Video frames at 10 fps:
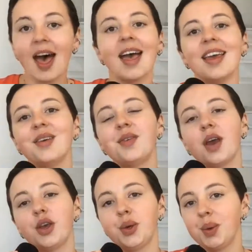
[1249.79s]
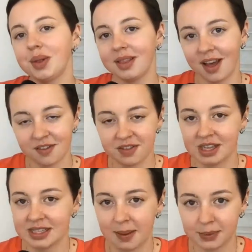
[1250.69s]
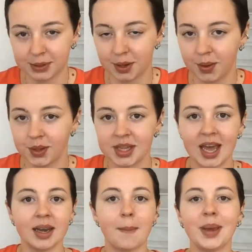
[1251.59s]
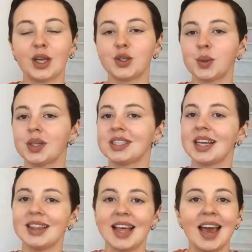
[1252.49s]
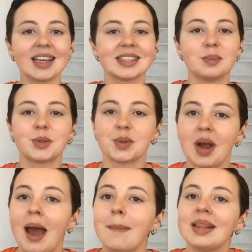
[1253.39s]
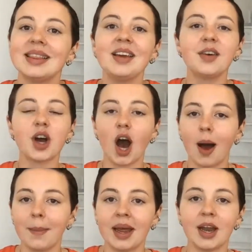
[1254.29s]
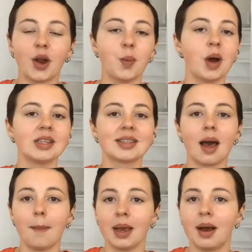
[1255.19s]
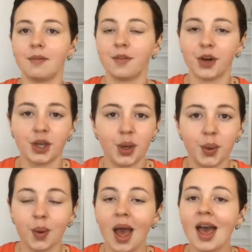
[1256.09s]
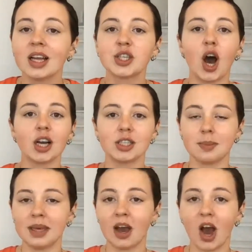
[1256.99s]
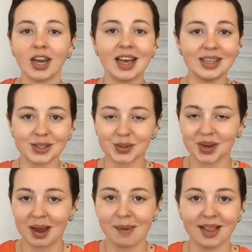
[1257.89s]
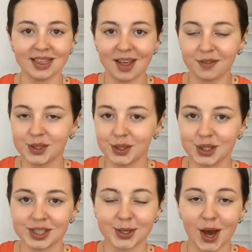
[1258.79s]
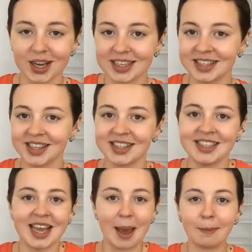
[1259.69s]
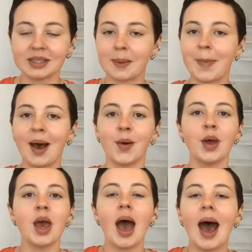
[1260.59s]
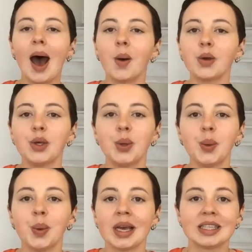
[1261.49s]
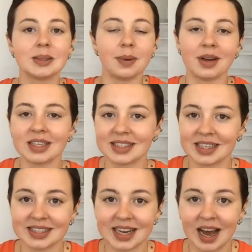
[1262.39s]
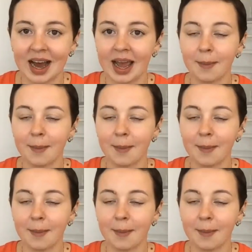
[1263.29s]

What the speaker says: If you loved this episode, then make sure to like, subscribe, leave a comment on what is coming up for you. Talk to me on Instagram. I love to just talk in the DMs about how you experienced this time,